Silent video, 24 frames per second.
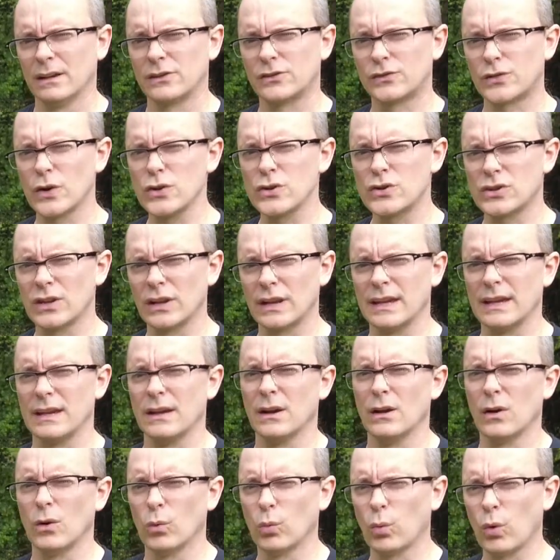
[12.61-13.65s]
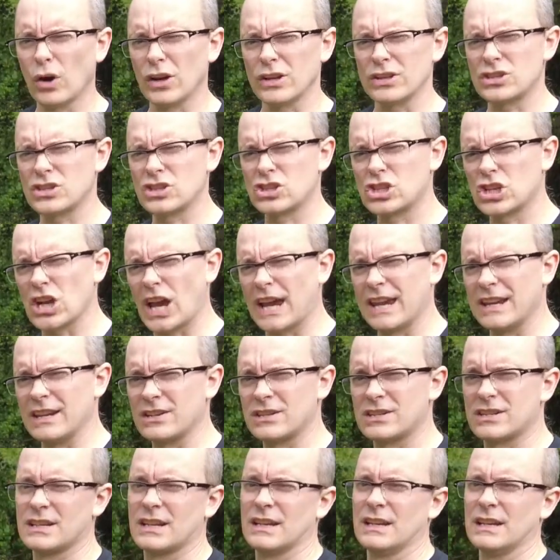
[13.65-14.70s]
Crucially, what has
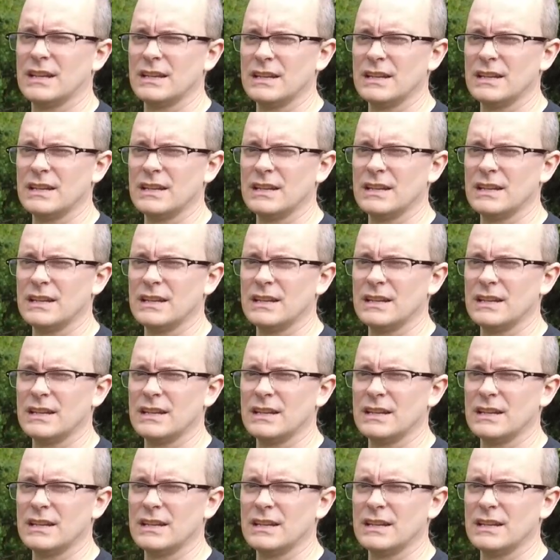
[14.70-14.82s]
changed